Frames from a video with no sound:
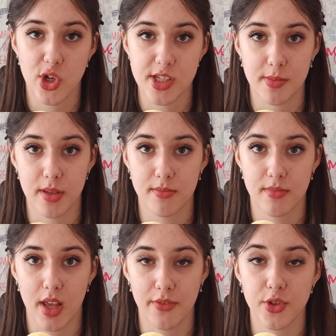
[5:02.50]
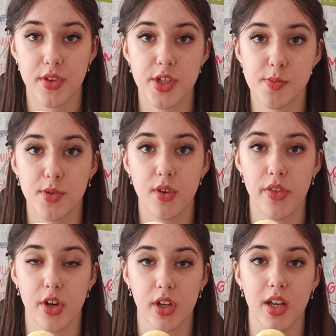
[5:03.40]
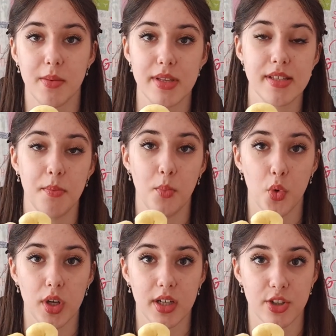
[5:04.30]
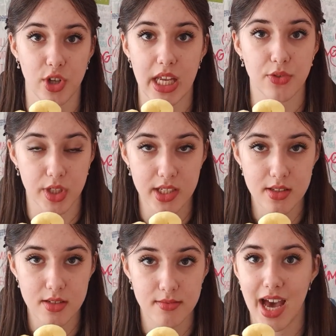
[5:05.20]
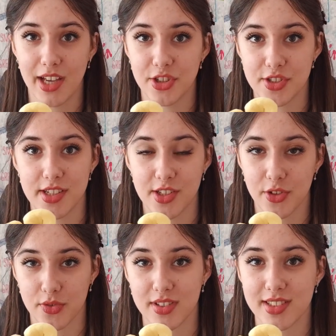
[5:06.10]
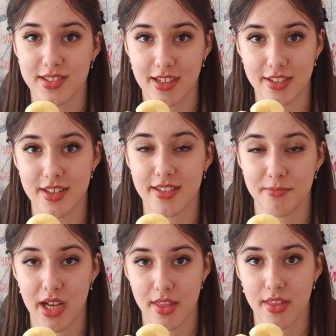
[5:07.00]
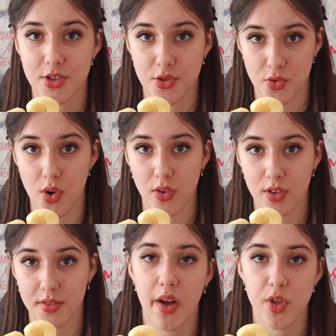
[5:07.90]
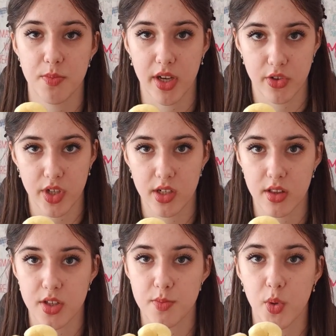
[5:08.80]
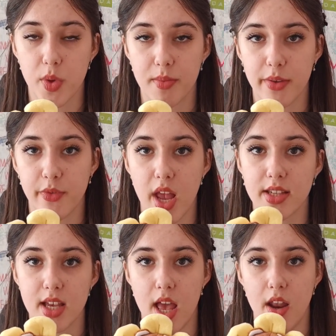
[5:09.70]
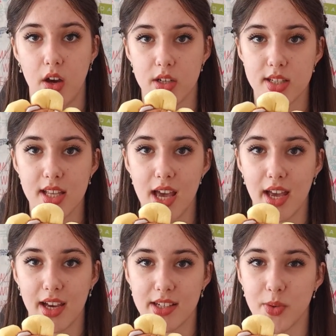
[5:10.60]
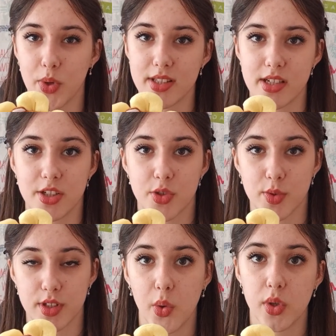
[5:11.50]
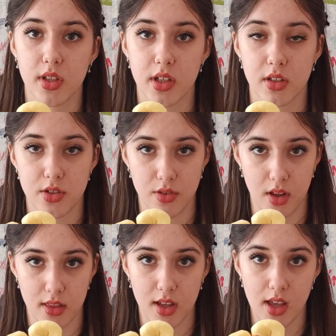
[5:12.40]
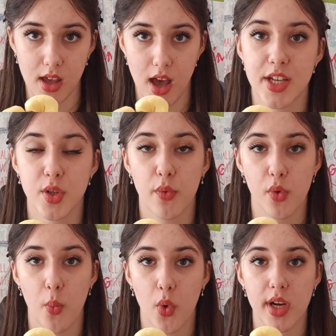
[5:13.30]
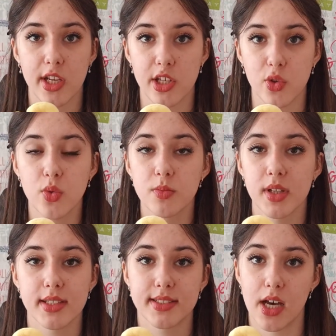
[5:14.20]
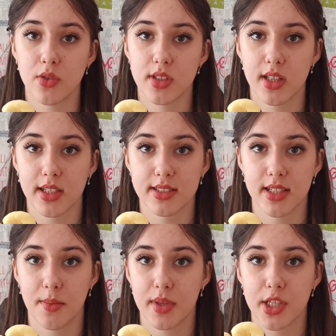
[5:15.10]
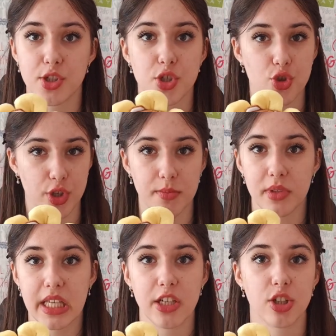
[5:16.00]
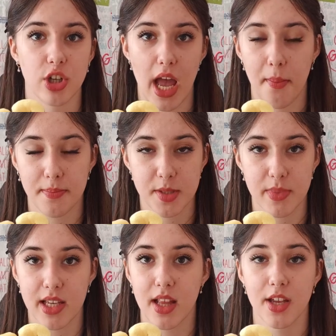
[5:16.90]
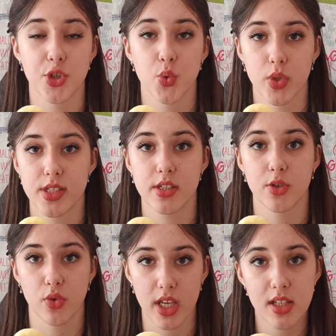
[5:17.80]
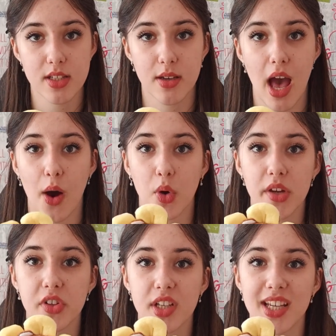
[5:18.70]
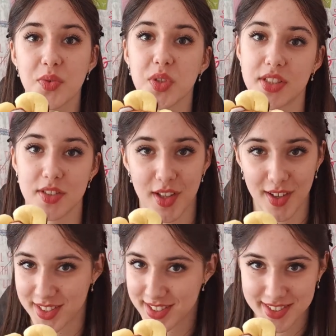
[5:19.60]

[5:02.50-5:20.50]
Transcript: Trust me, after this book, there are gonna be some more great reads. I just did not really start the month strong. I was buddy reading this book with my friend, and honestly, I kind of went into it knowing little to nothing. And from what I knew, it sounded like some extremely grasping and twisty read. However, it was not.